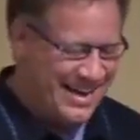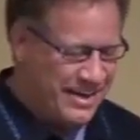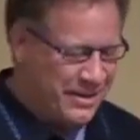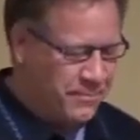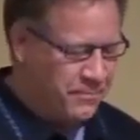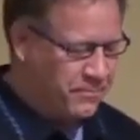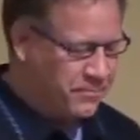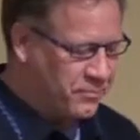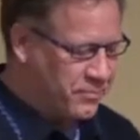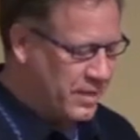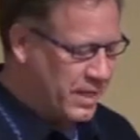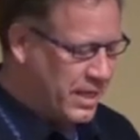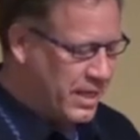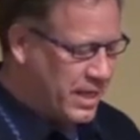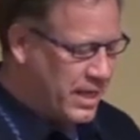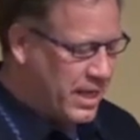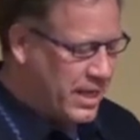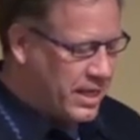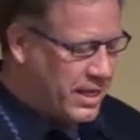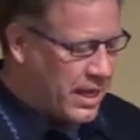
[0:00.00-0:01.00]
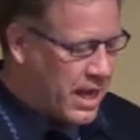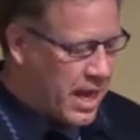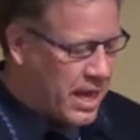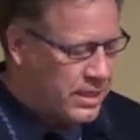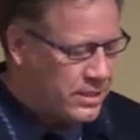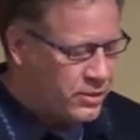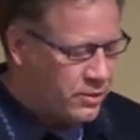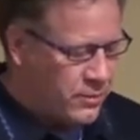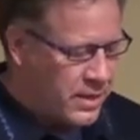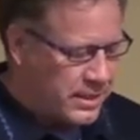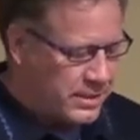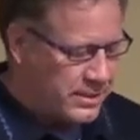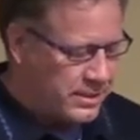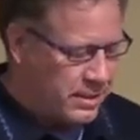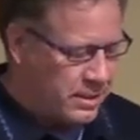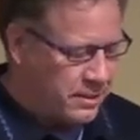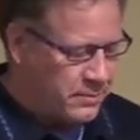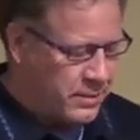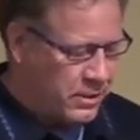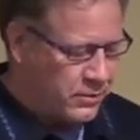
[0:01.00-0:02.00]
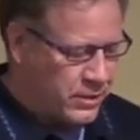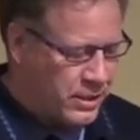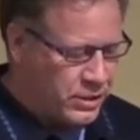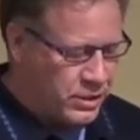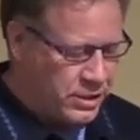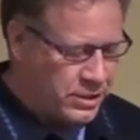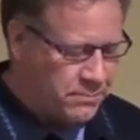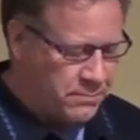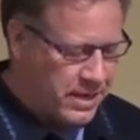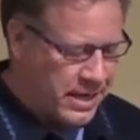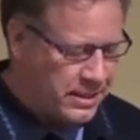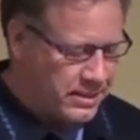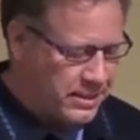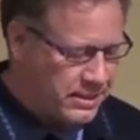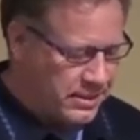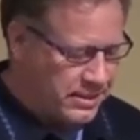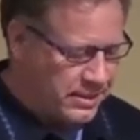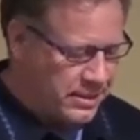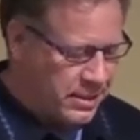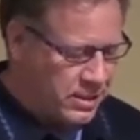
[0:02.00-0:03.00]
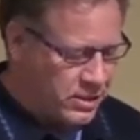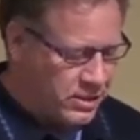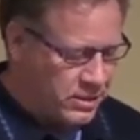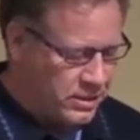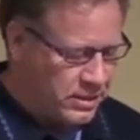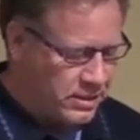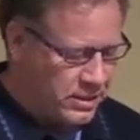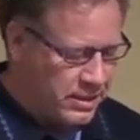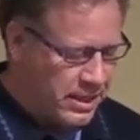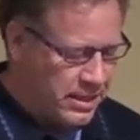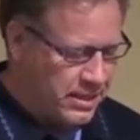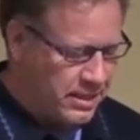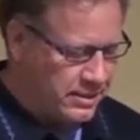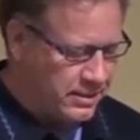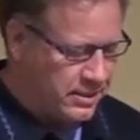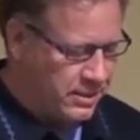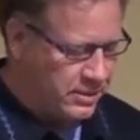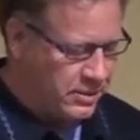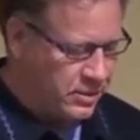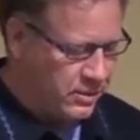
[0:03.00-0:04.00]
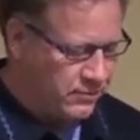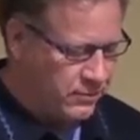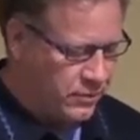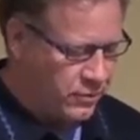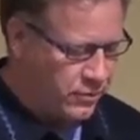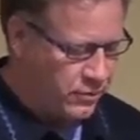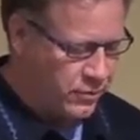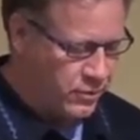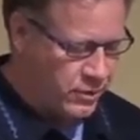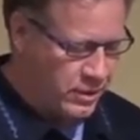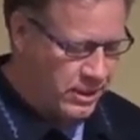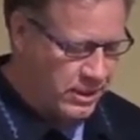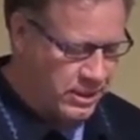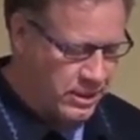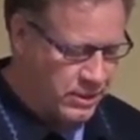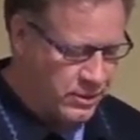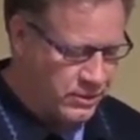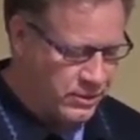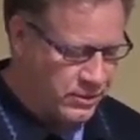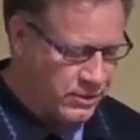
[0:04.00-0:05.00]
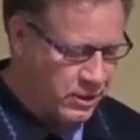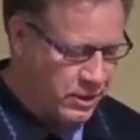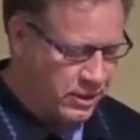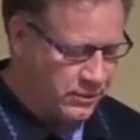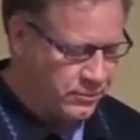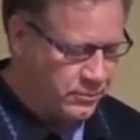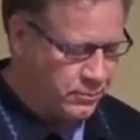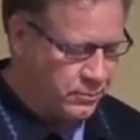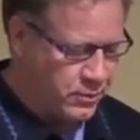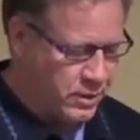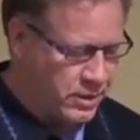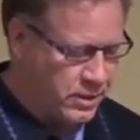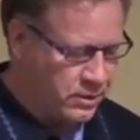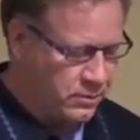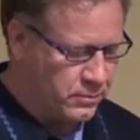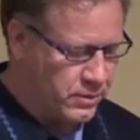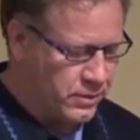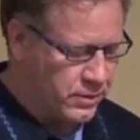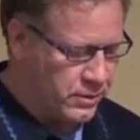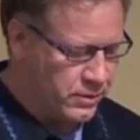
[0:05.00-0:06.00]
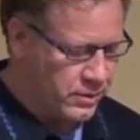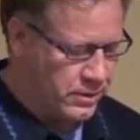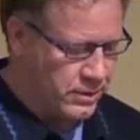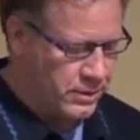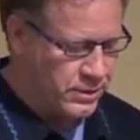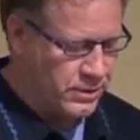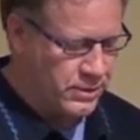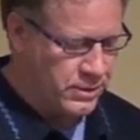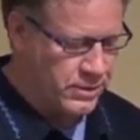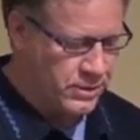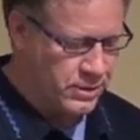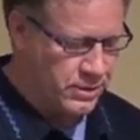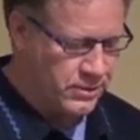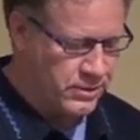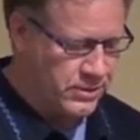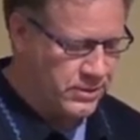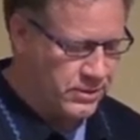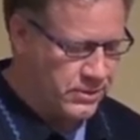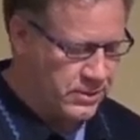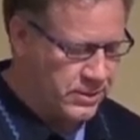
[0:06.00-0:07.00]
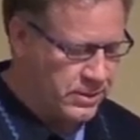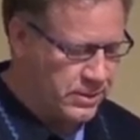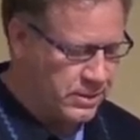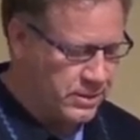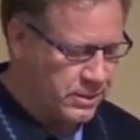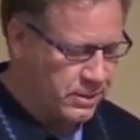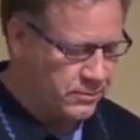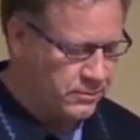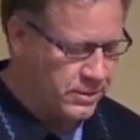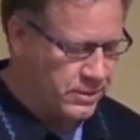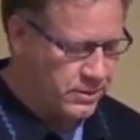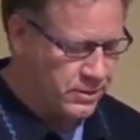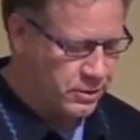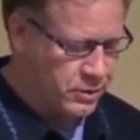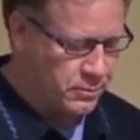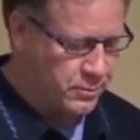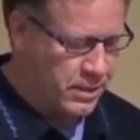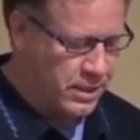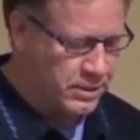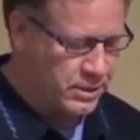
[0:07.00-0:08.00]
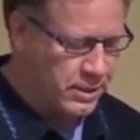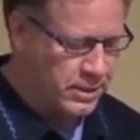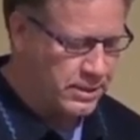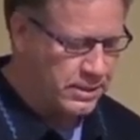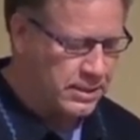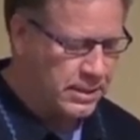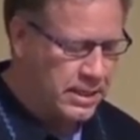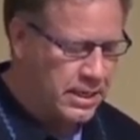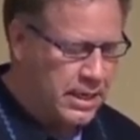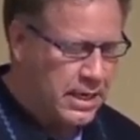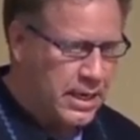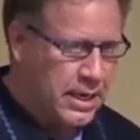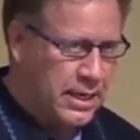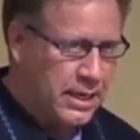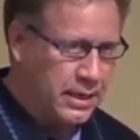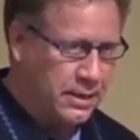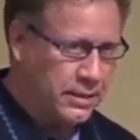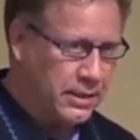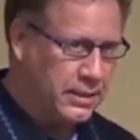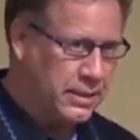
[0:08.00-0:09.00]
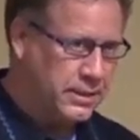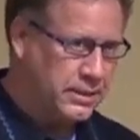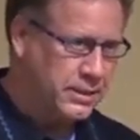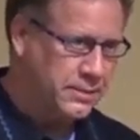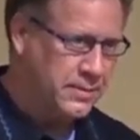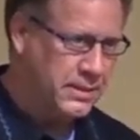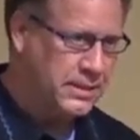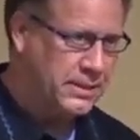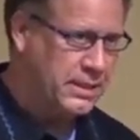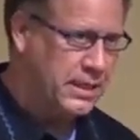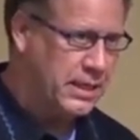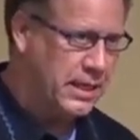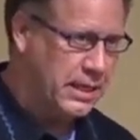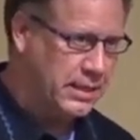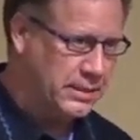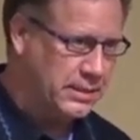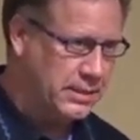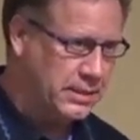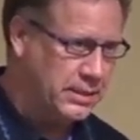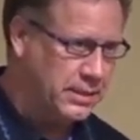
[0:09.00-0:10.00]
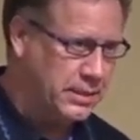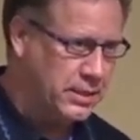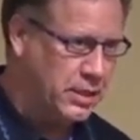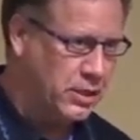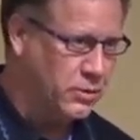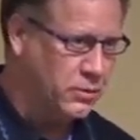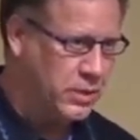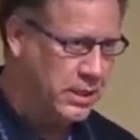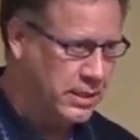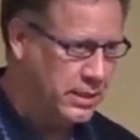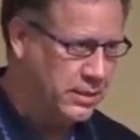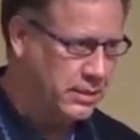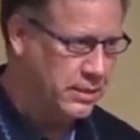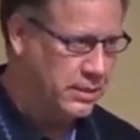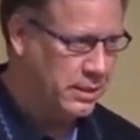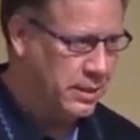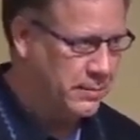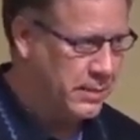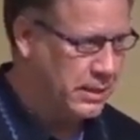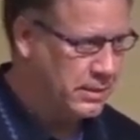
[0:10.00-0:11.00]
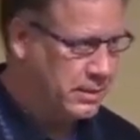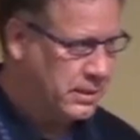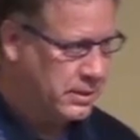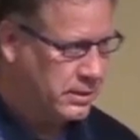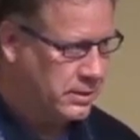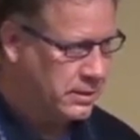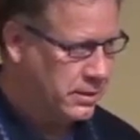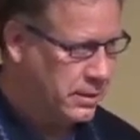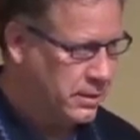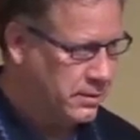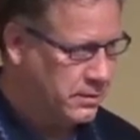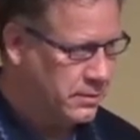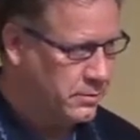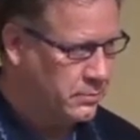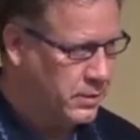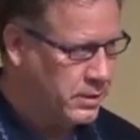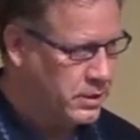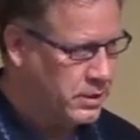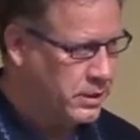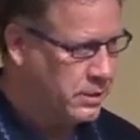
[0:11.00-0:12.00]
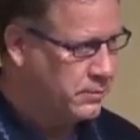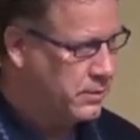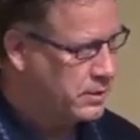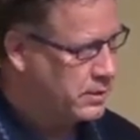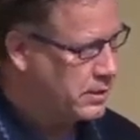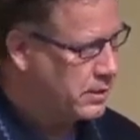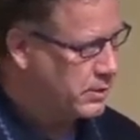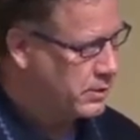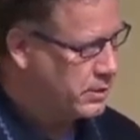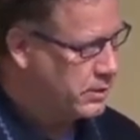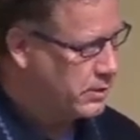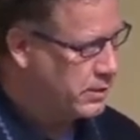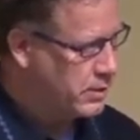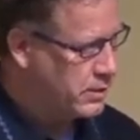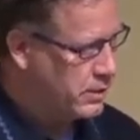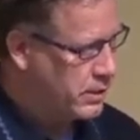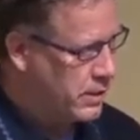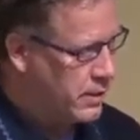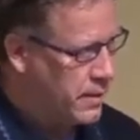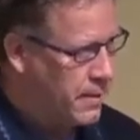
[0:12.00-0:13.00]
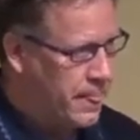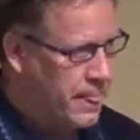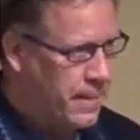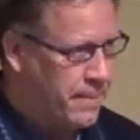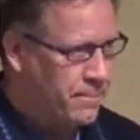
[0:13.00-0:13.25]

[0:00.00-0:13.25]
um, directs a migration banding station and has done so for 30 years, often bringing with her Canisius students to assist on research projects. And I, I just want to say, I didn't know anything about this, and when she was a student,